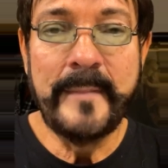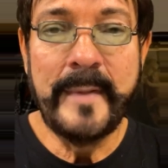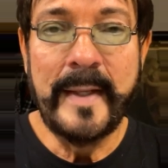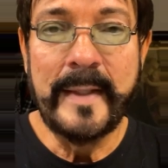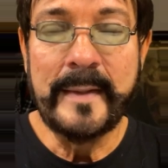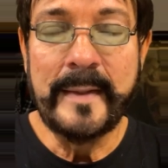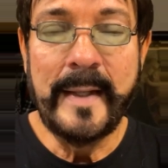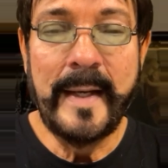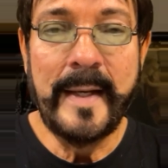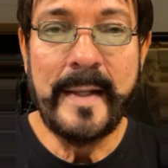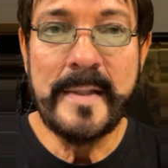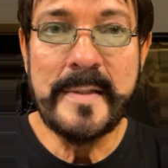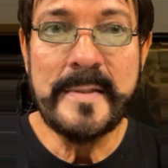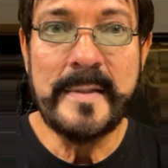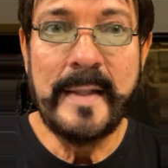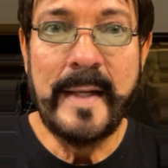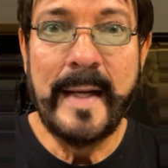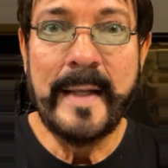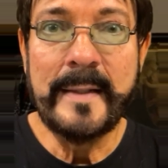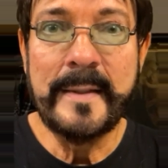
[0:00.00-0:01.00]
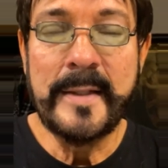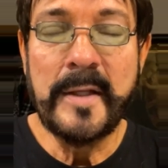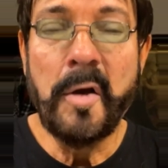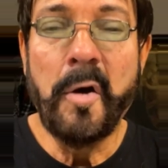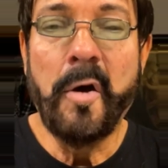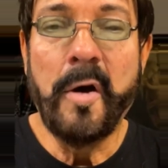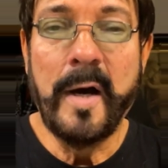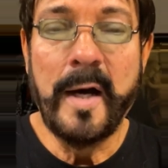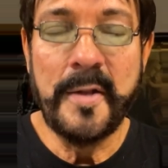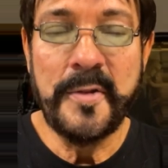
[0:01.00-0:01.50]
And God is not the
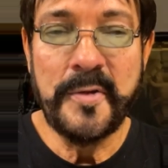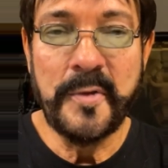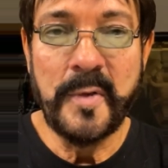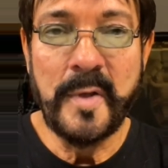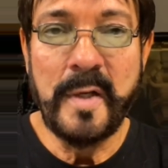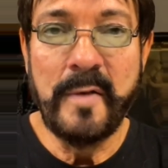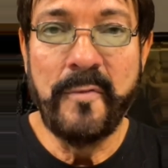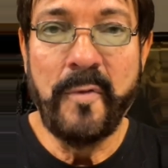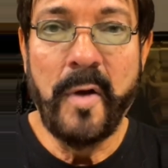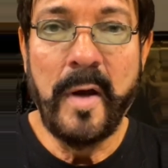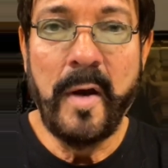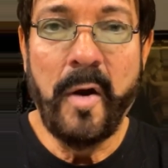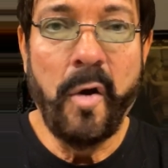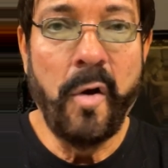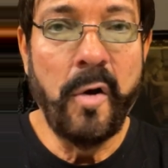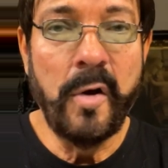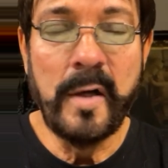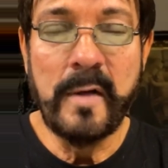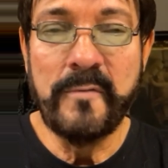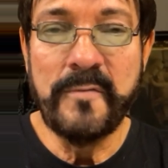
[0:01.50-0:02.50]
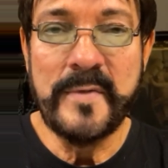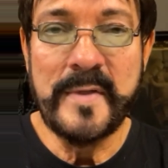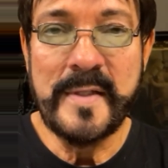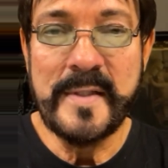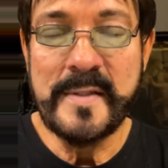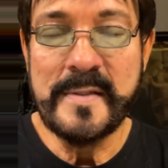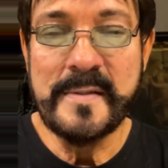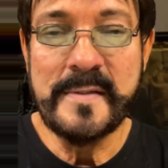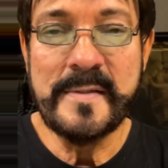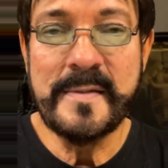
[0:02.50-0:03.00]
author of all of
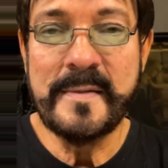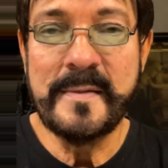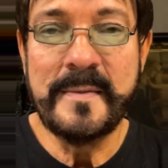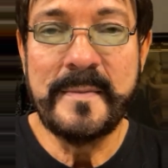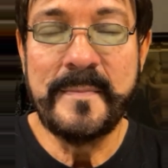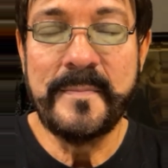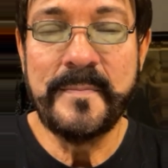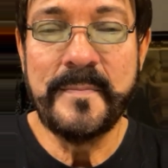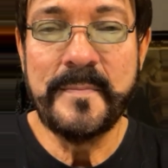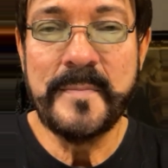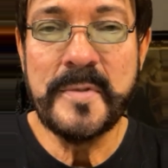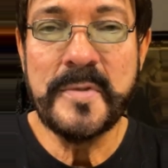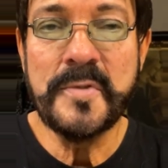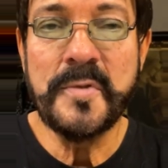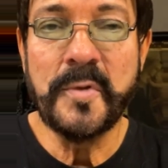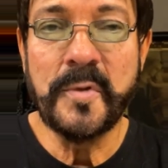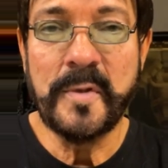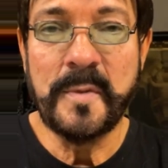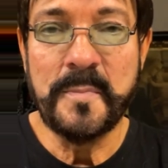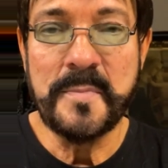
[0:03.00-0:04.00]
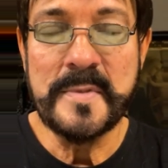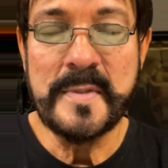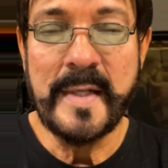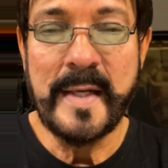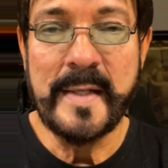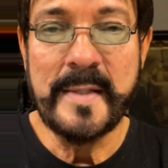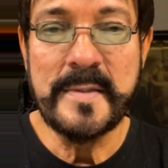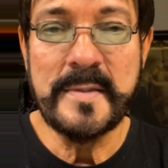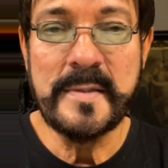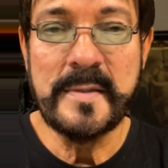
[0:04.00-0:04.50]
these
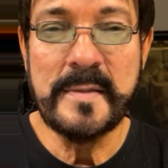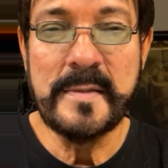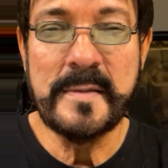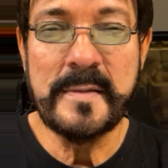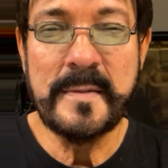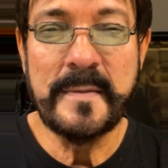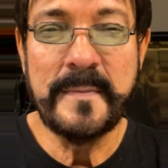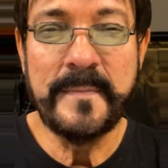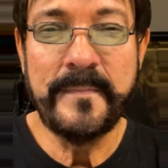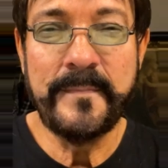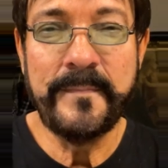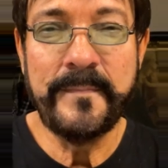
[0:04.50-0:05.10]
circumstances.